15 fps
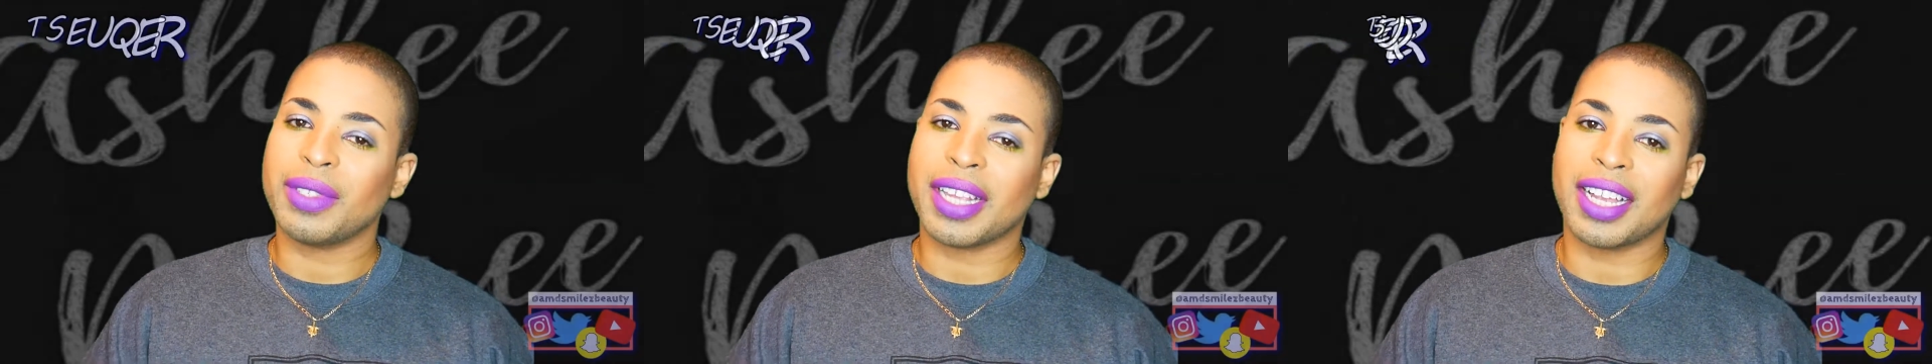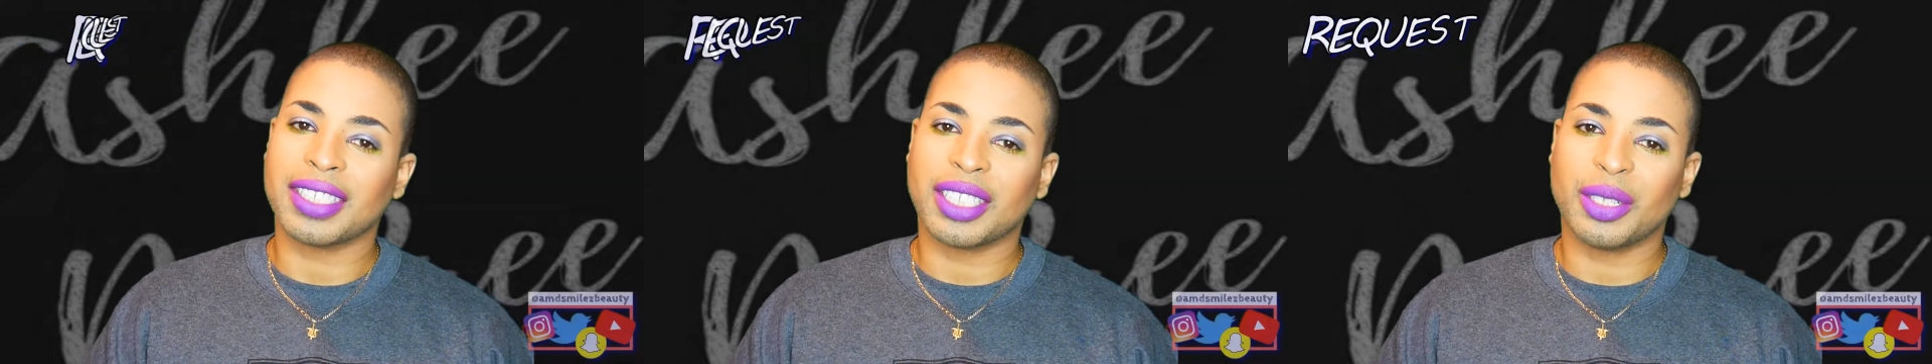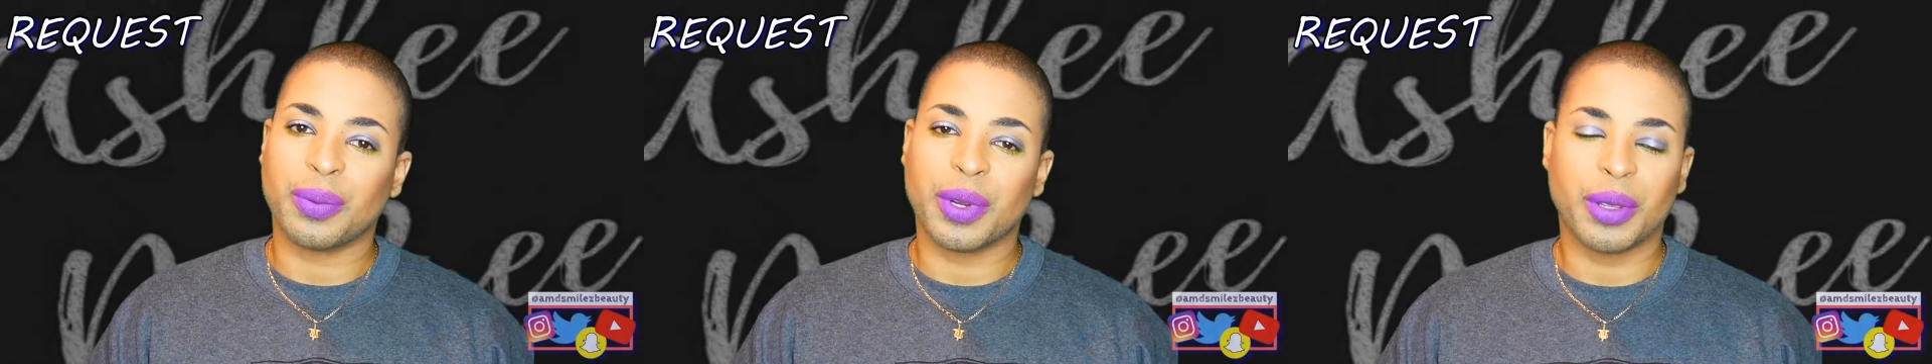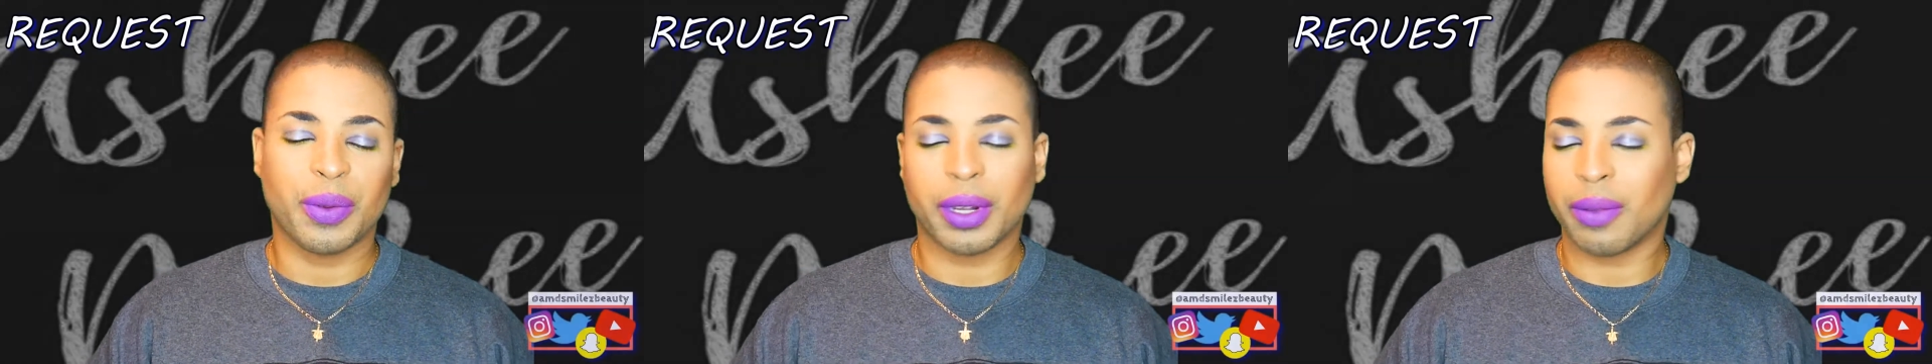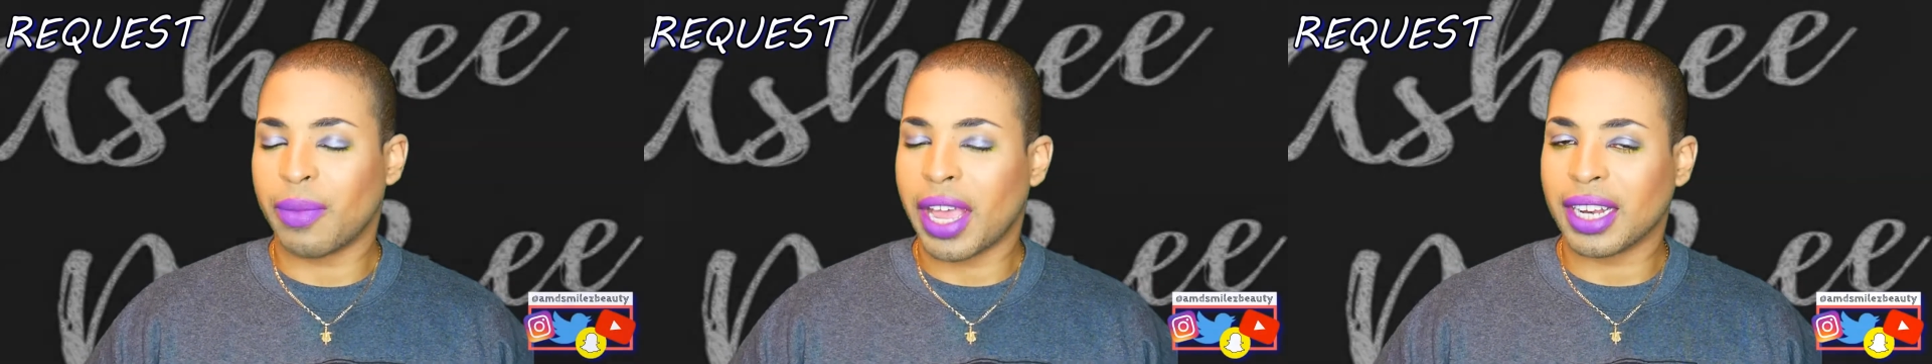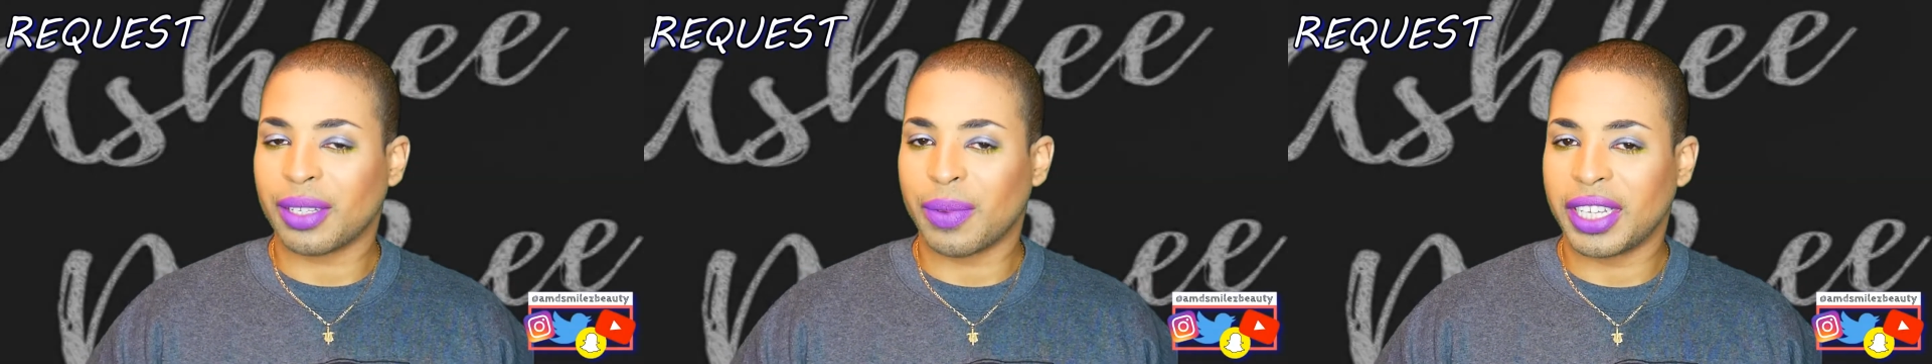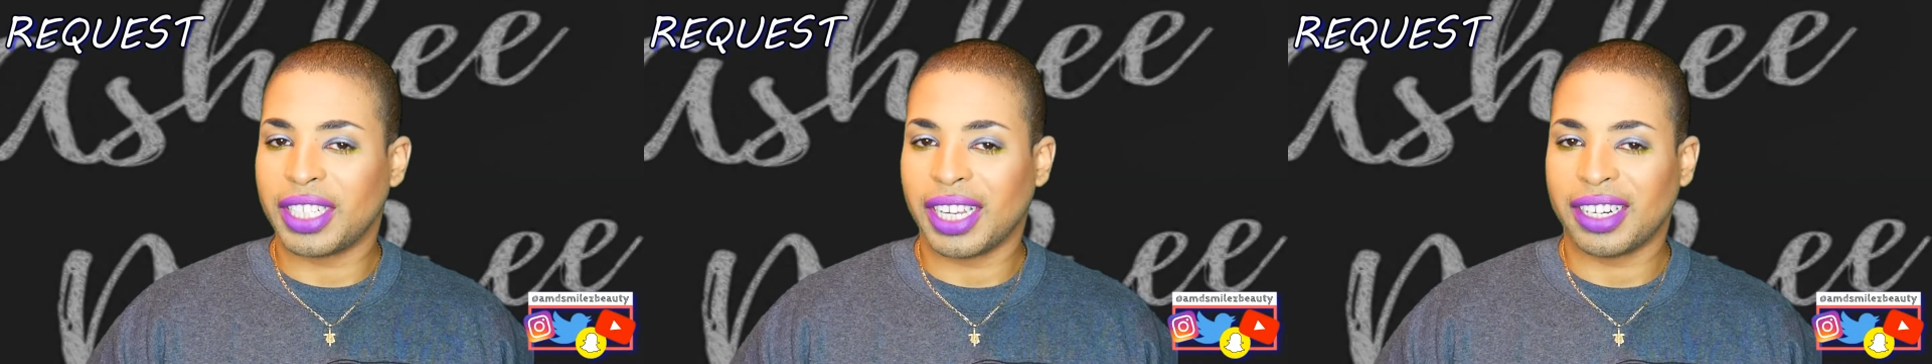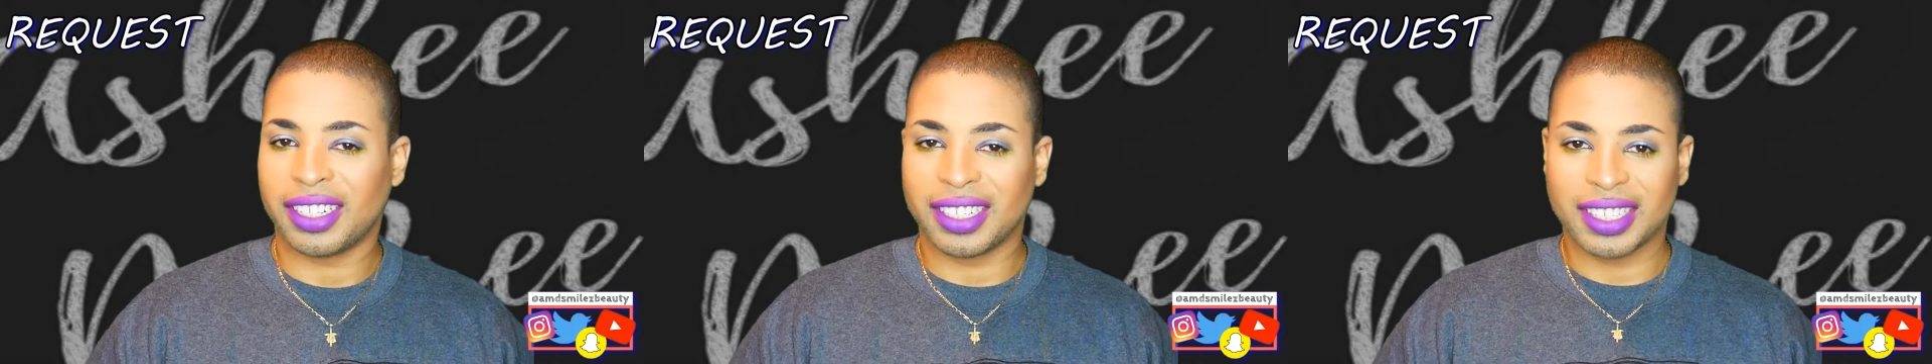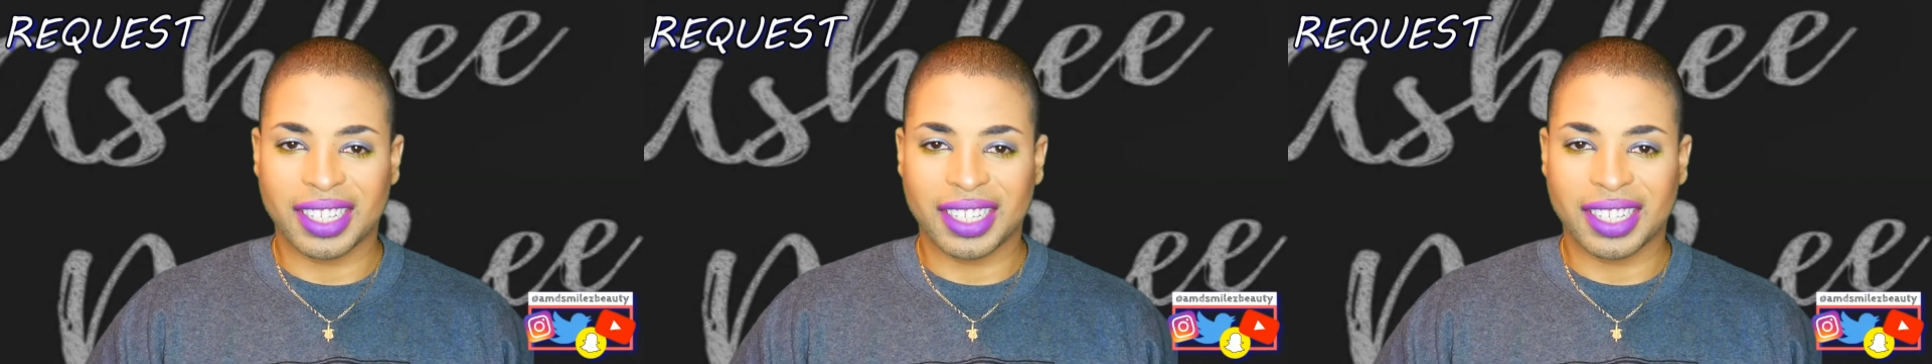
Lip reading: is Ashlee Dupree. Welcome back to my channel,